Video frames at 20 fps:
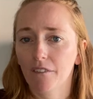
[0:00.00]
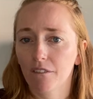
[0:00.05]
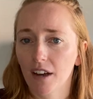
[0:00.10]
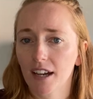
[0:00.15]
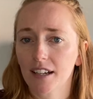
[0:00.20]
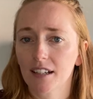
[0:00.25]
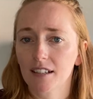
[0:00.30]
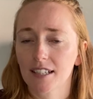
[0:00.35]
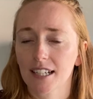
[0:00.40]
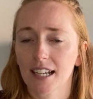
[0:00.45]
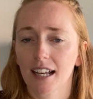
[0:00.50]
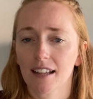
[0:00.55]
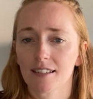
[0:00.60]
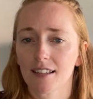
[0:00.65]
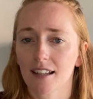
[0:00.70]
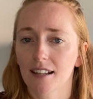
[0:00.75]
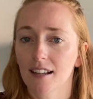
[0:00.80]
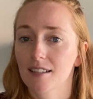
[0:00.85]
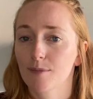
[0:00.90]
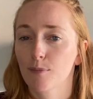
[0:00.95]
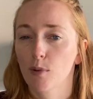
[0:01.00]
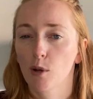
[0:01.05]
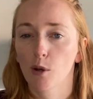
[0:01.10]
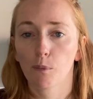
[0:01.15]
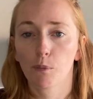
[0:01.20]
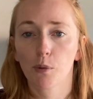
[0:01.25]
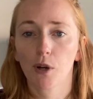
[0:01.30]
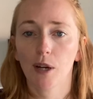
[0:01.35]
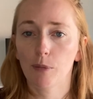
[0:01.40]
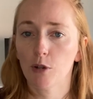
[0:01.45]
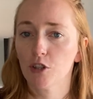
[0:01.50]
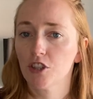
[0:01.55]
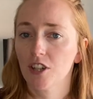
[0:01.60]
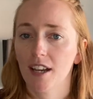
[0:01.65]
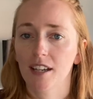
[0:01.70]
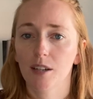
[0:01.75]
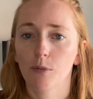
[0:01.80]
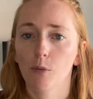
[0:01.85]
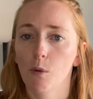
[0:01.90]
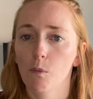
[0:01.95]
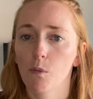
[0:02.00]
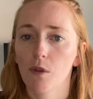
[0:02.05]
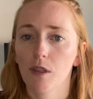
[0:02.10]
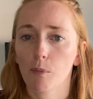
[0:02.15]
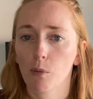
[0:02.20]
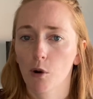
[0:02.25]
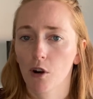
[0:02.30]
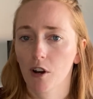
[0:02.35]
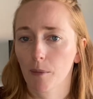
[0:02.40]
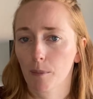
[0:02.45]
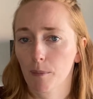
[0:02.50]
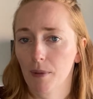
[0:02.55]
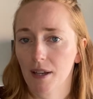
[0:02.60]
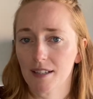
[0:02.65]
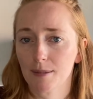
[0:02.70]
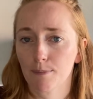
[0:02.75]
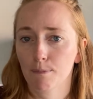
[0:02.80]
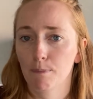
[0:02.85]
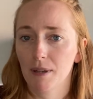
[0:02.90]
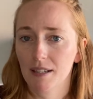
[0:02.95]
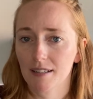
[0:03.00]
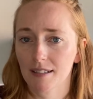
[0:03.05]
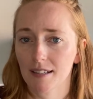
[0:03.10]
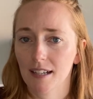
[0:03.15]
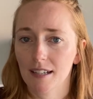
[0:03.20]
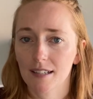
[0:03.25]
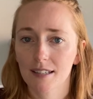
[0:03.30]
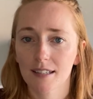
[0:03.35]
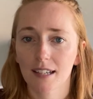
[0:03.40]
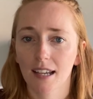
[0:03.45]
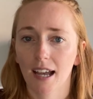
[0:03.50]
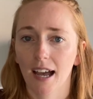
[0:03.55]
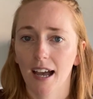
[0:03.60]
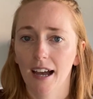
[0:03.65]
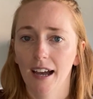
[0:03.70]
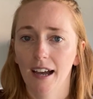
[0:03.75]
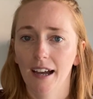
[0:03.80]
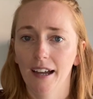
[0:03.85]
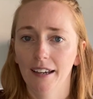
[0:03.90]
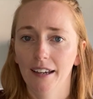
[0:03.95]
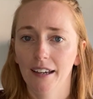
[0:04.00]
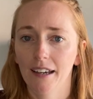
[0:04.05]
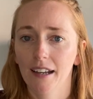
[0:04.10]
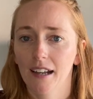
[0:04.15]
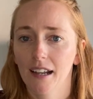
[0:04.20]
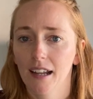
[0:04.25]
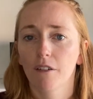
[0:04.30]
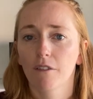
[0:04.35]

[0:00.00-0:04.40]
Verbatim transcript: vinyl decal sellers, but pretty much anyone with a product-based business can